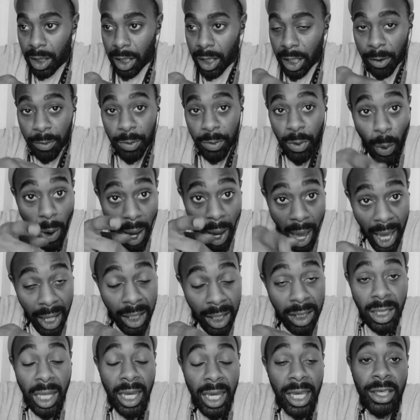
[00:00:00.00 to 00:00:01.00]
if you
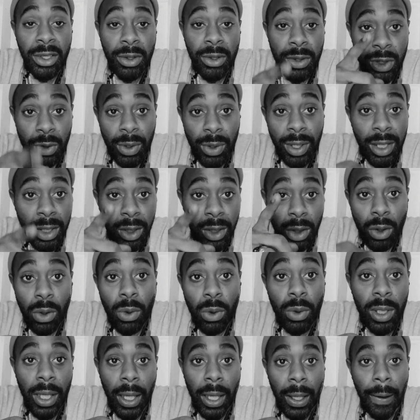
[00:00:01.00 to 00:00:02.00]
act like you're drinking the
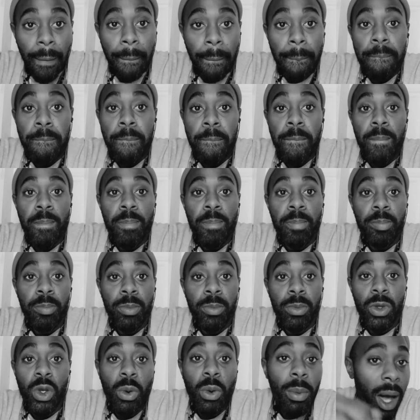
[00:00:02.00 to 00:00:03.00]
Kool-Aid,
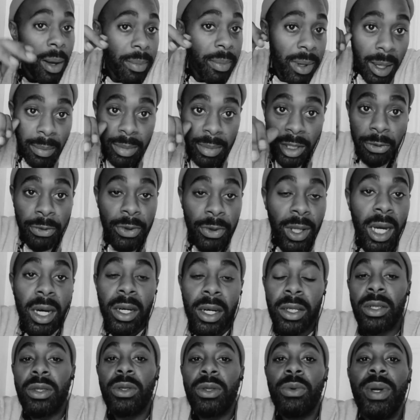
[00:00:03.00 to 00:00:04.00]
you might be able to fly
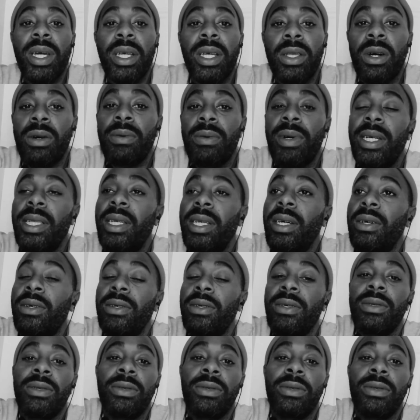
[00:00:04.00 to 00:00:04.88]
under the radar right now.